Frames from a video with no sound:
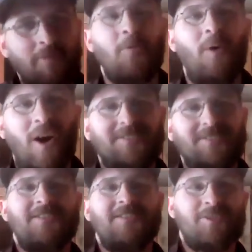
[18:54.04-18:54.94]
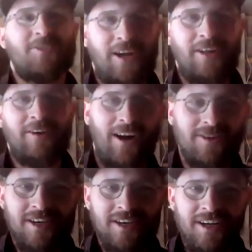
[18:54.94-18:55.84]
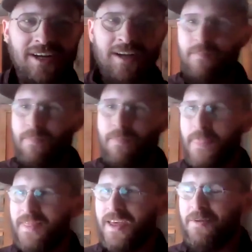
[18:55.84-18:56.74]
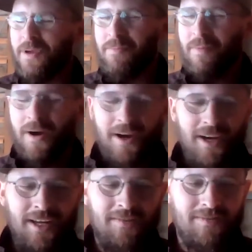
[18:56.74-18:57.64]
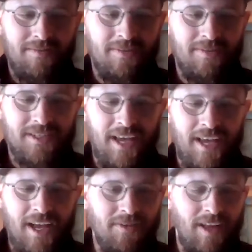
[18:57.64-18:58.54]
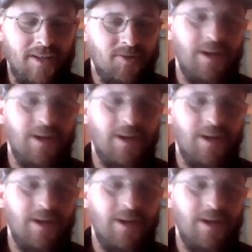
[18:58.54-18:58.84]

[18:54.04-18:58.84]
of the walls in this trailer house. And then we market it for sale for like